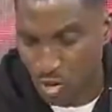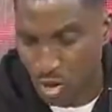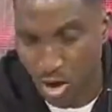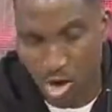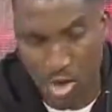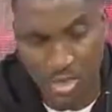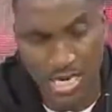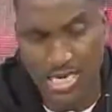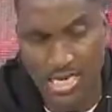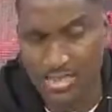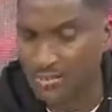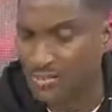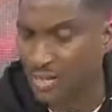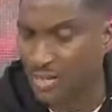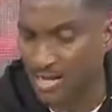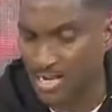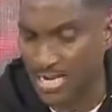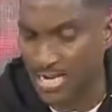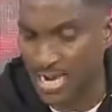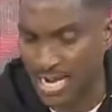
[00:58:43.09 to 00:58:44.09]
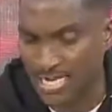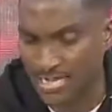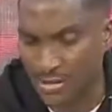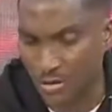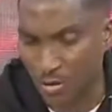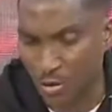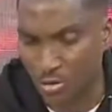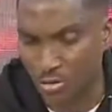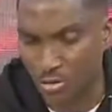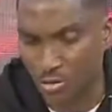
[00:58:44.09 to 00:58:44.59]
Understand that
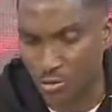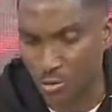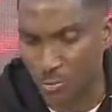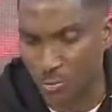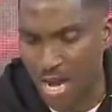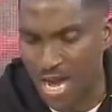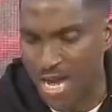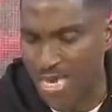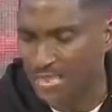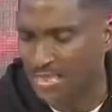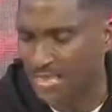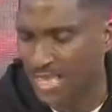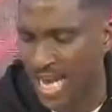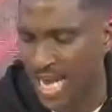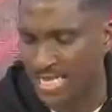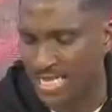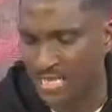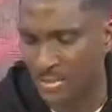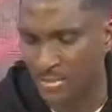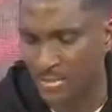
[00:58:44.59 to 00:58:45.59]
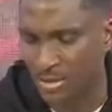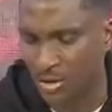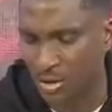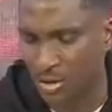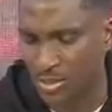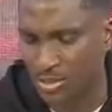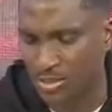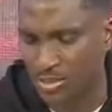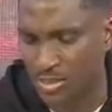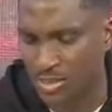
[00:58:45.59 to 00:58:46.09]
consumers are the
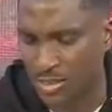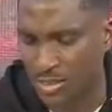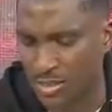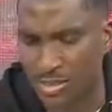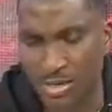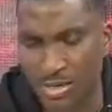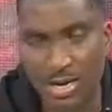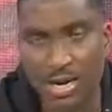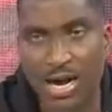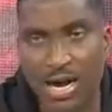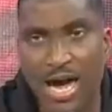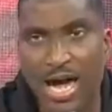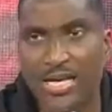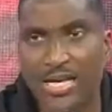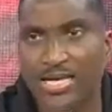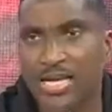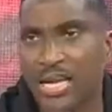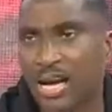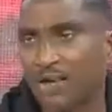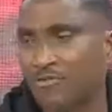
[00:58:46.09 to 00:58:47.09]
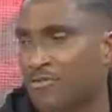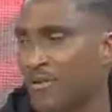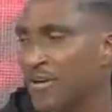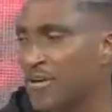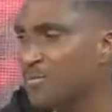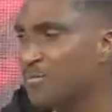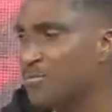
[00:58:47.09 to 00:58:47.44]
majority and they are very